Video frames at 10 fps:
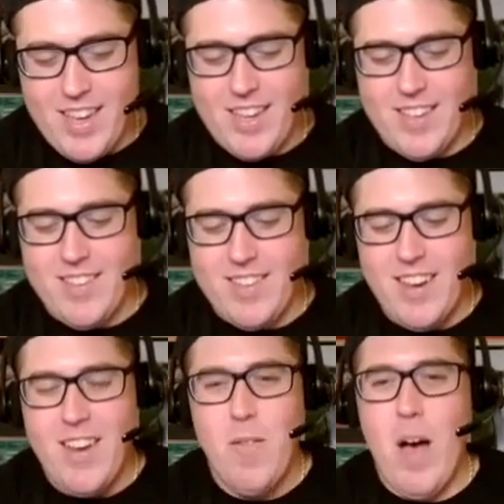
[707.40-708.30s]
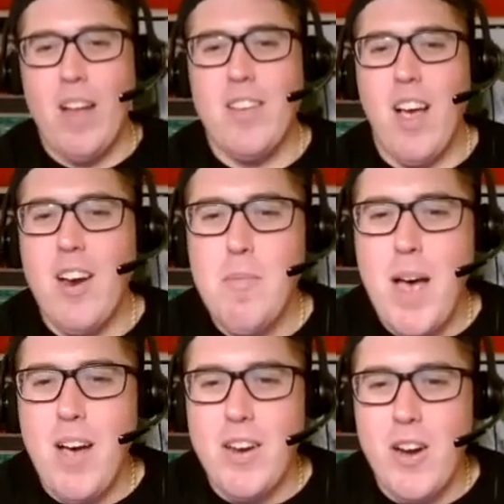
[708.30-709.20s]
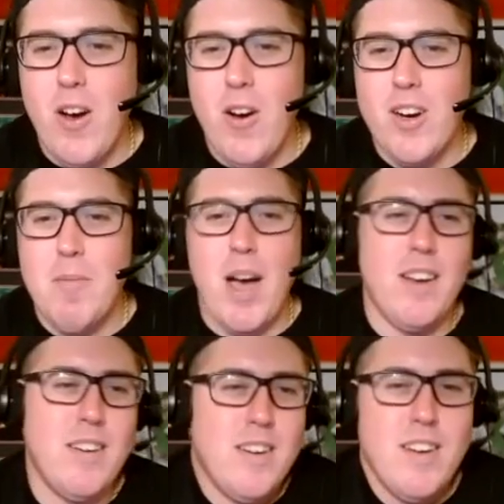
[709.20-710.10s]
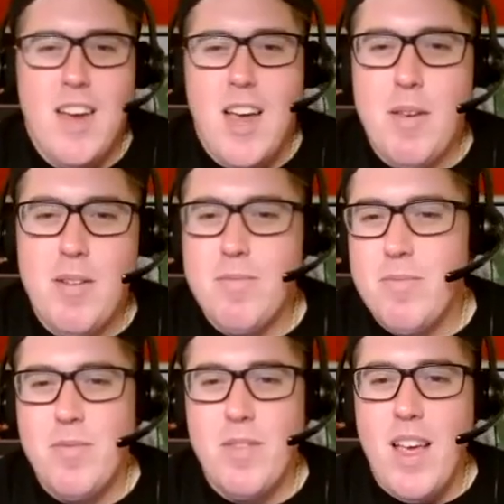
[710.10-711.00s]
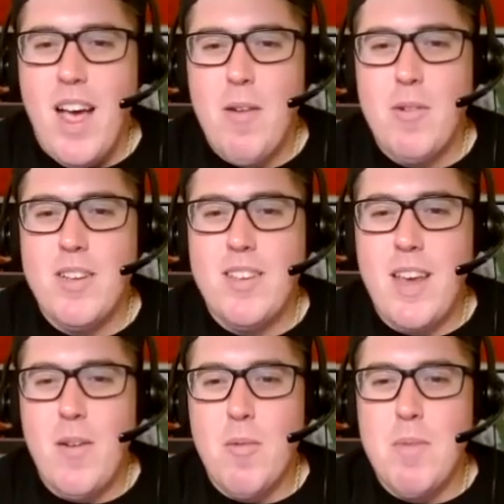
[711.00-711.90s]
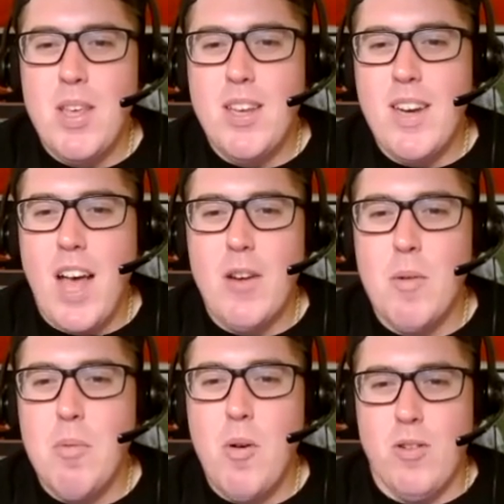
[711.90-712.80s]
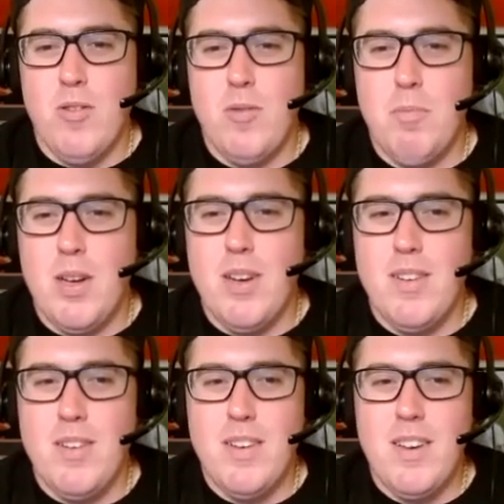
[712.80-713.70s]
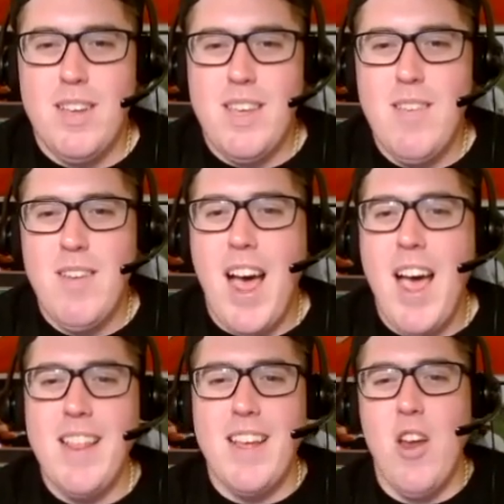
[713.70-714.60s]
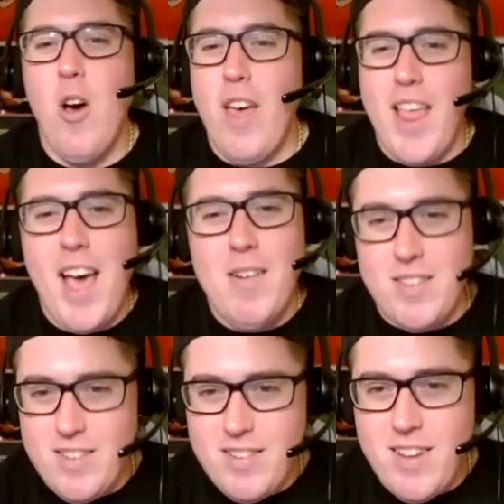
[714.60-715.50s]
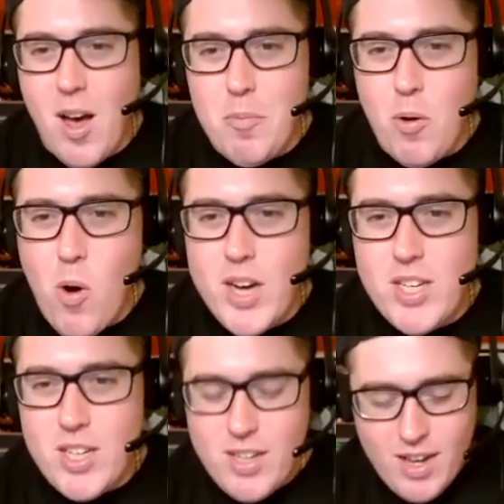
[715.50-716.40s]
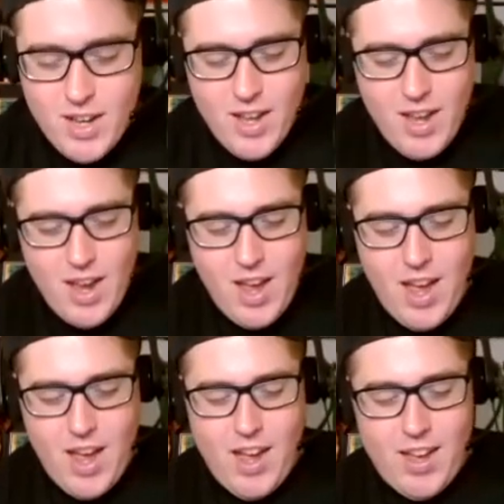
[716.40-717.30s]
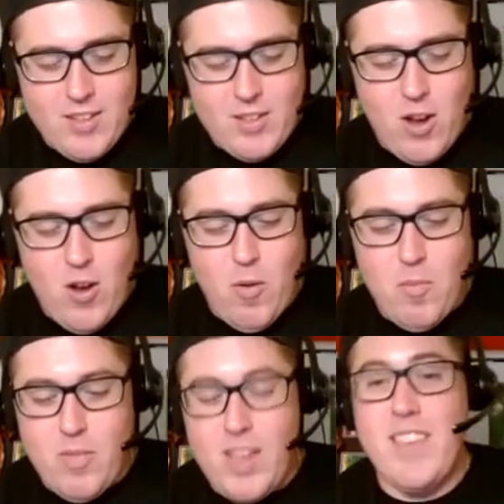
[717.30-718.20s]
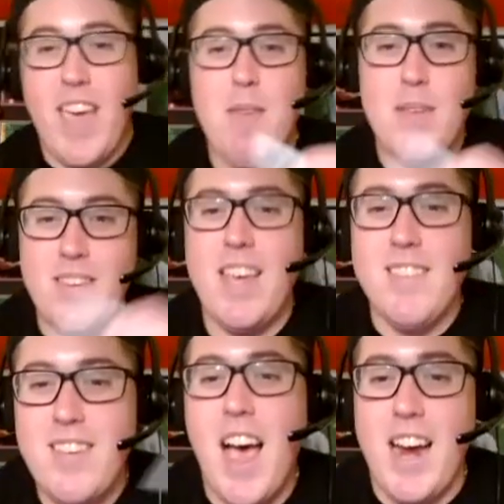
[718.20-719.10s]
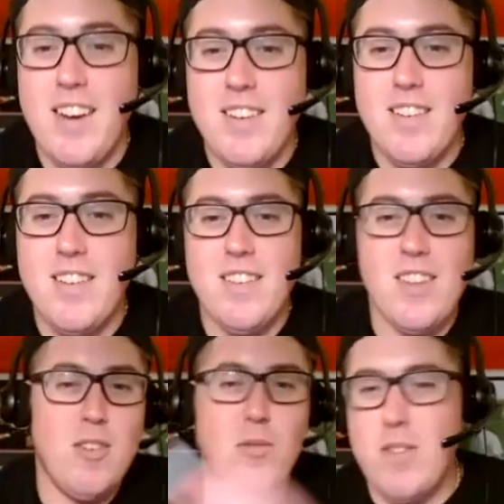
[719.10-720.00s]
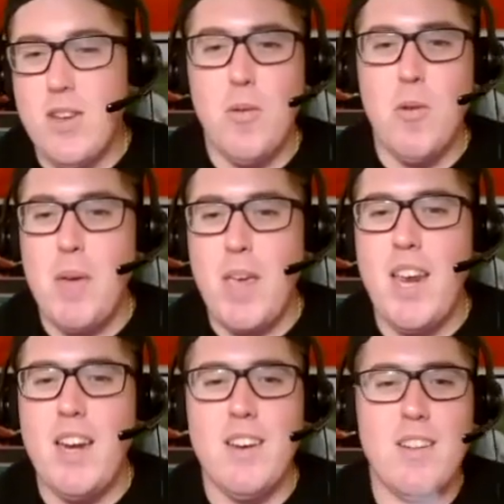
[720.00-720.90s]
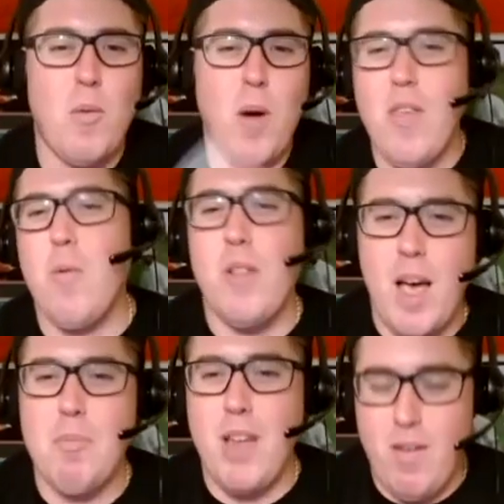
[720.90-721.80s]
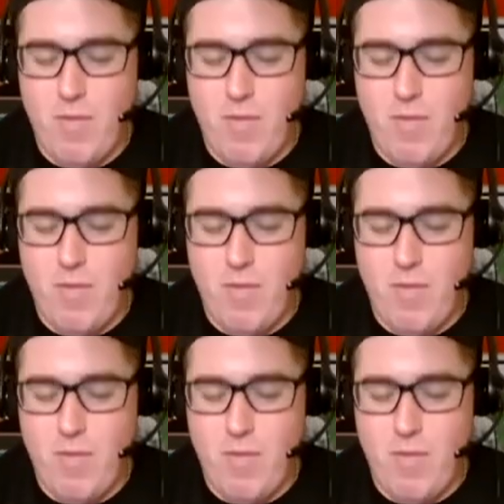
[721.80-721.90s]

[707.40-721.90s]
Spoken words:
is, wow, talk about, come on. I mean, I wouldn't say we're $1 million reporters, but even I that know that was a dumb question. So this game is inside. There will be the weather will not play a